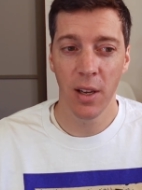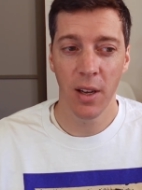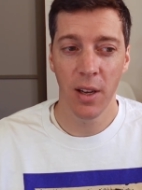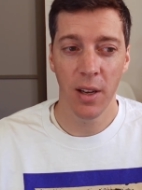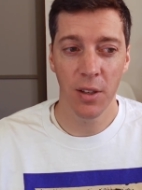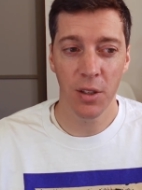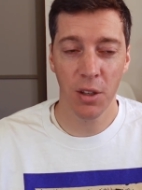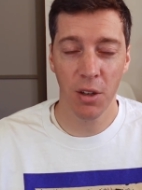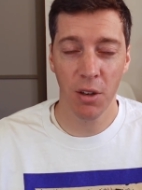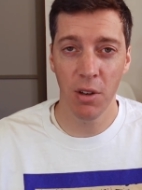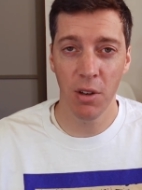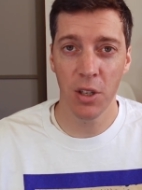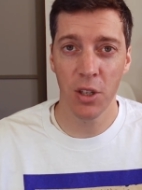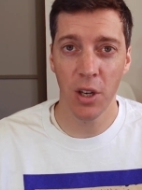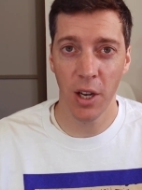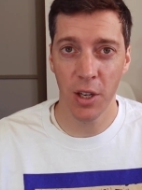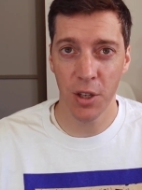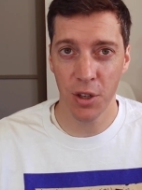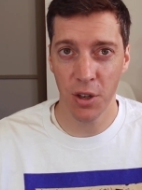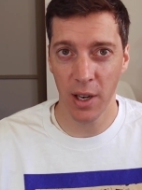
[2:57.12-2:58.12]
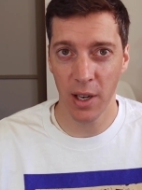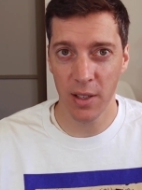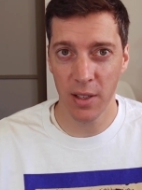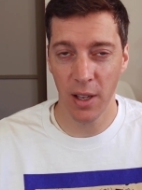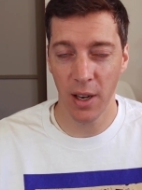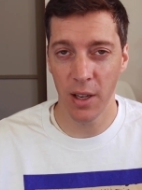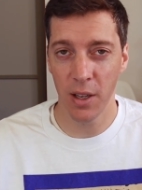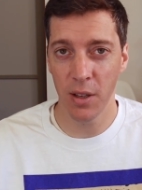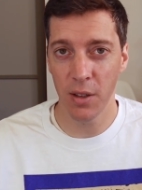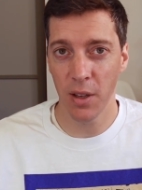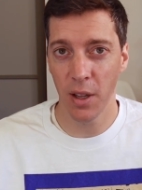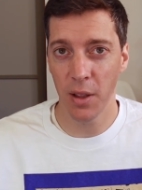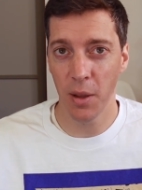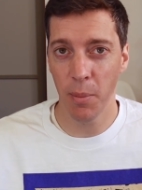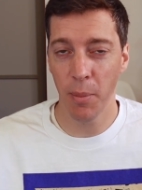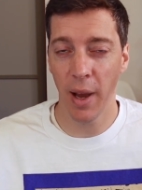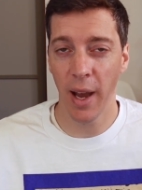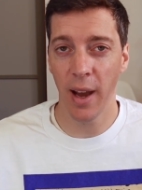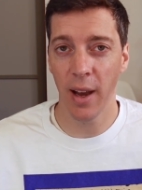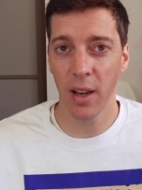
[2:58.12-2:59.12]
screenshot tricks that I use on the
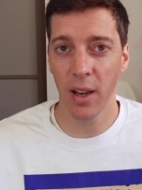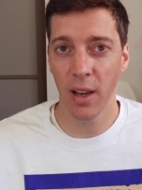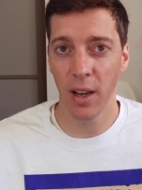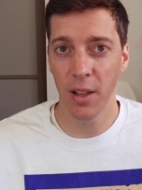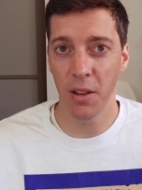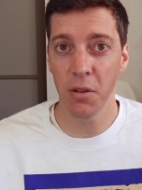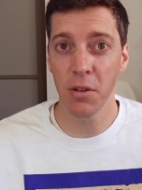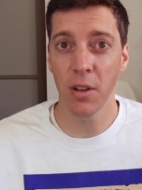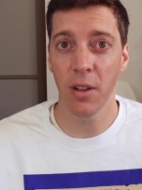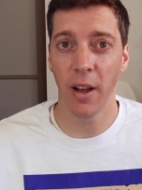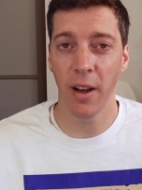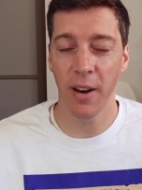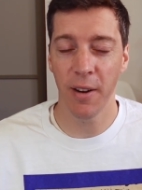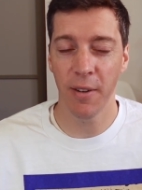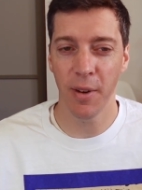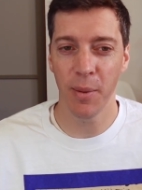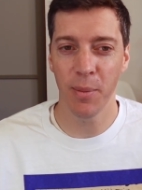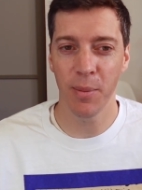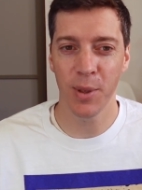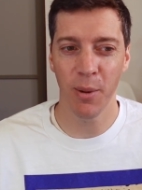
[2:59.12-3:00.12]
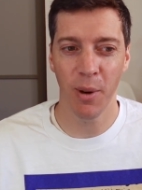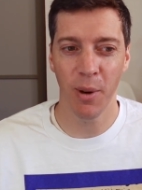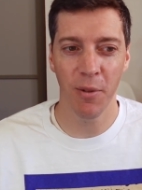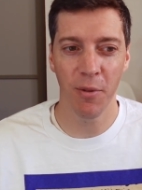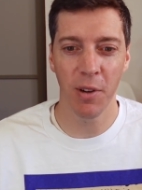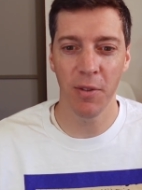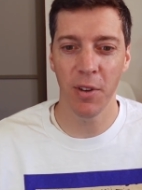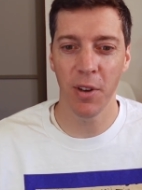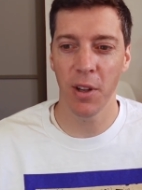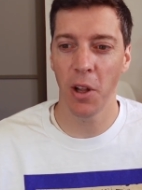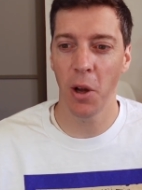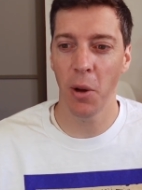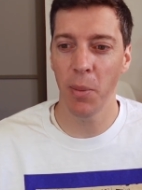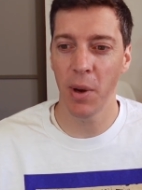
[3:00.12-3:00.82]
Mac, and there's a lot of them. So I'll reveal all my